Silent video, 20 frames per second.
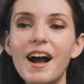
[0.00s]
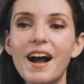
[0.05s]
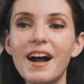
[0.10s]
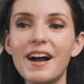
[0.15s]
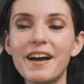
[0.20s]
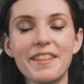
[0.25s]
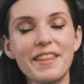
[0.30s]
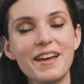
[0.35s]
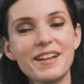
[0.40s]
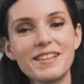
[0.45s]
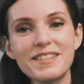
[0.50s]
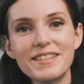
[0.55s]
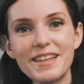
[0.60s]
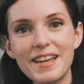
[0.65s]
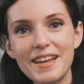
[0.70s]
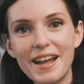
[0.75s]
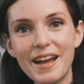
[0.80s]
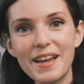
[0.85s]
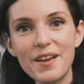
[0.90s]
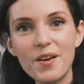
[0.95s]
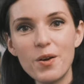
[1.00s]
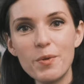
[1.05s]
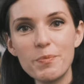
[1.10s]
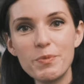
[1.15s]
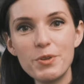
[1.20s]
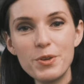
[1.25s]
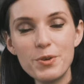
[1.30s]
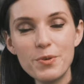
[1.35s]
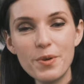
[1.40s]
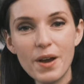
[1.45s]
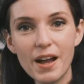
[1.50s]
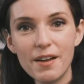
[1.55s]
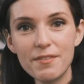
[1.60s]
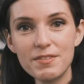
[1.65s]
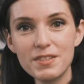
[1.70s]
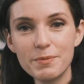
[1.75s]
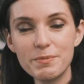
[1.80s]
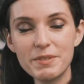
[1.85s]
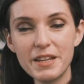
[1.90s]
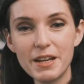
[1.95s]
Uh, that said, I hope you
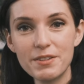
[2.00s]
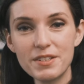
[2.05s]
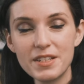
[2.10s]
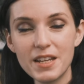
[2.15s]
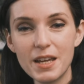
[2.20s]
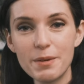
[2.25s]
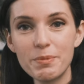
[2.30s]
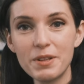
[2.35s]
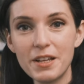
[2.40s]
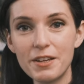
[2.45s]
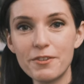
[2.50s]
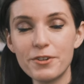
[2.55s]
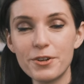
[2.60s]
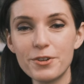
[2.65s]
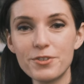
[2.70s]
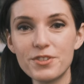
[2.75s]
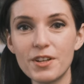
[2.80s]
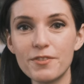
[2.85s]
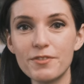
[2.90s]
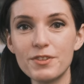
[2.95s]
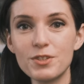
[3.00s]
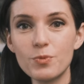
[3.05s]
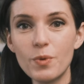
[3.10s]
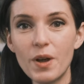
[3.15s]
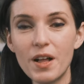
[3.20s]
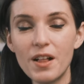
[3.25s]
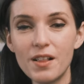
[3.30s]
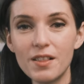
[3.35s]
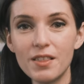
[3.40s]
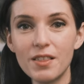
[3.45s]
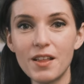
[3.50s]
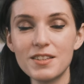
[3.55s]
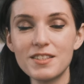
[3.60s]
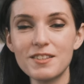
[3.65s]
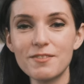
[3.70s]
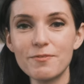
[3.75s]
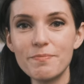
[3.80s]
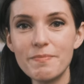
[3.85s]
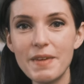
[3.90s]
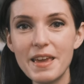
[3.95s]
have some downtime planned for yourself as well,
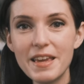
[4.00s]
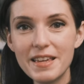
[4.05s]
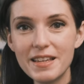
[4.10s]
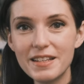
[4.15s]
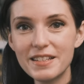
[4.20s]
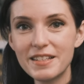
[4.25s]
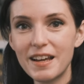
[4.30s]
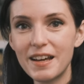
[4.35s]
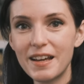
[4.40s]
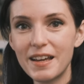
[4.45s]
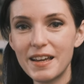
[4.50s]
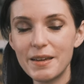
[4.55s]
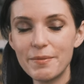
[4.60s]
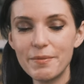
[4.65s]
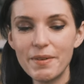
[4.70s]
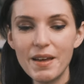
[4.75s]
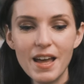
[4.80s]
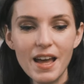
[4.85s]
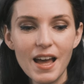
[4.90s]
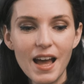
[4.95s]
lots of making time.